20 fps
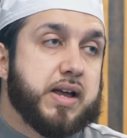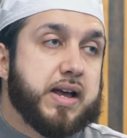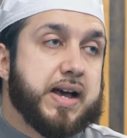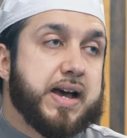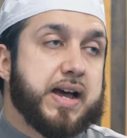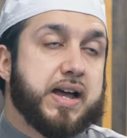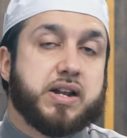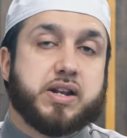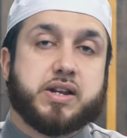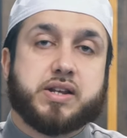
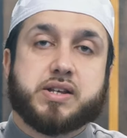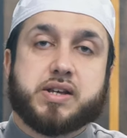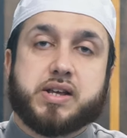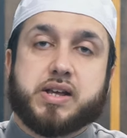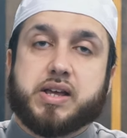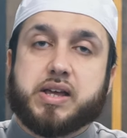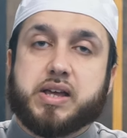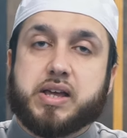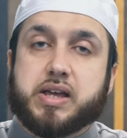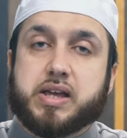And
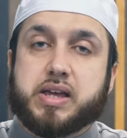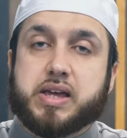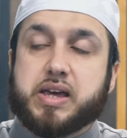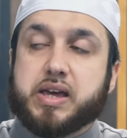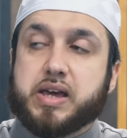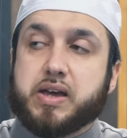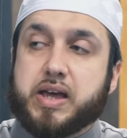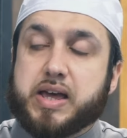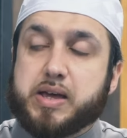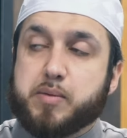
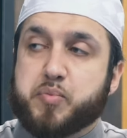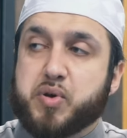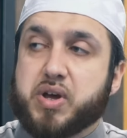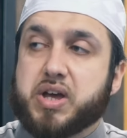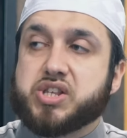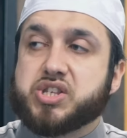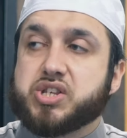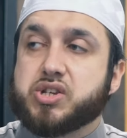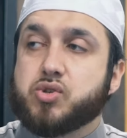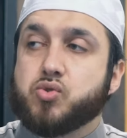a
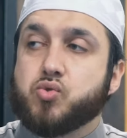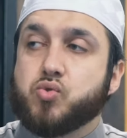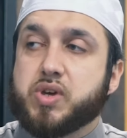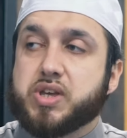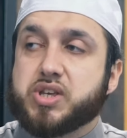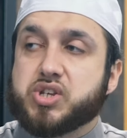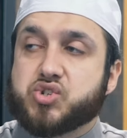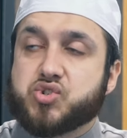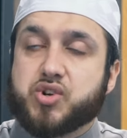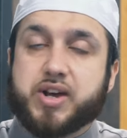person who
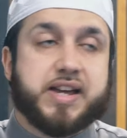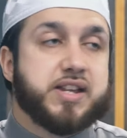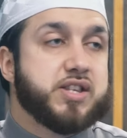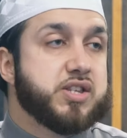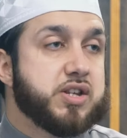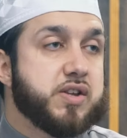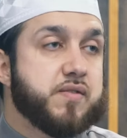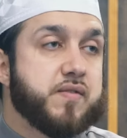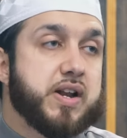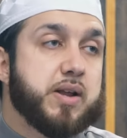is trying
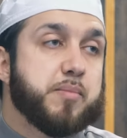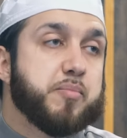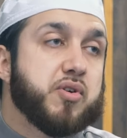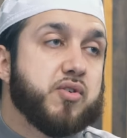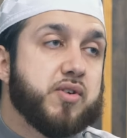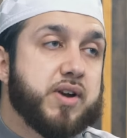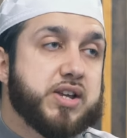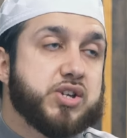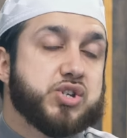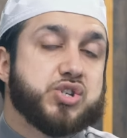to develop a
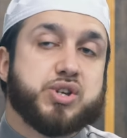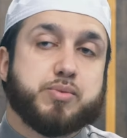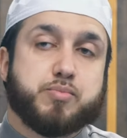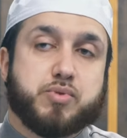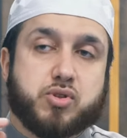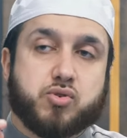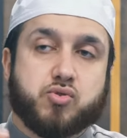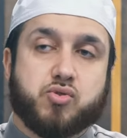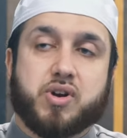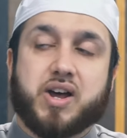relationship
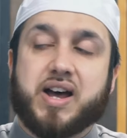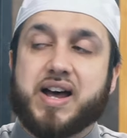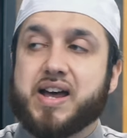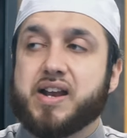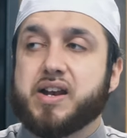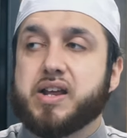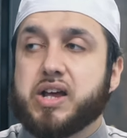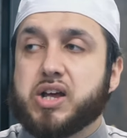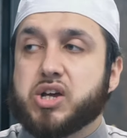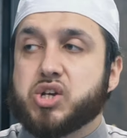with the
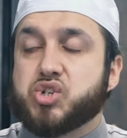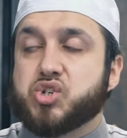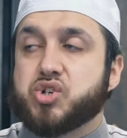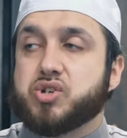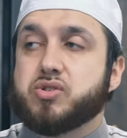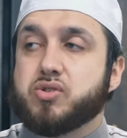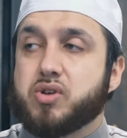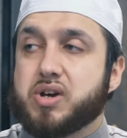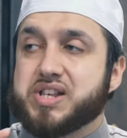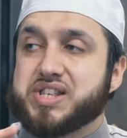Quran
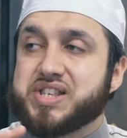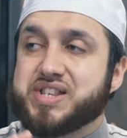should not